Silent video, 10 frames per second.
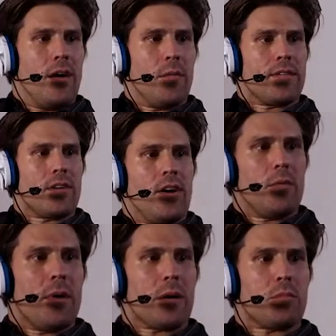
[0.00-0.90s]
gonna have to call you
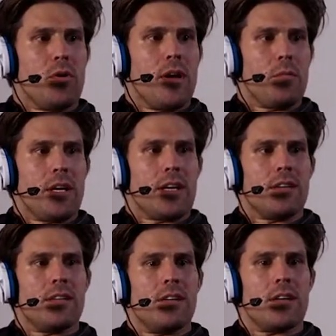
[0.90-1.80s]
back, bro, Ham Lincoln.
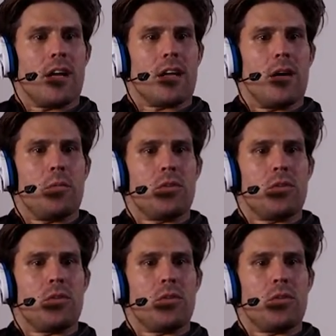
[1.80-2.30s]
Got a couple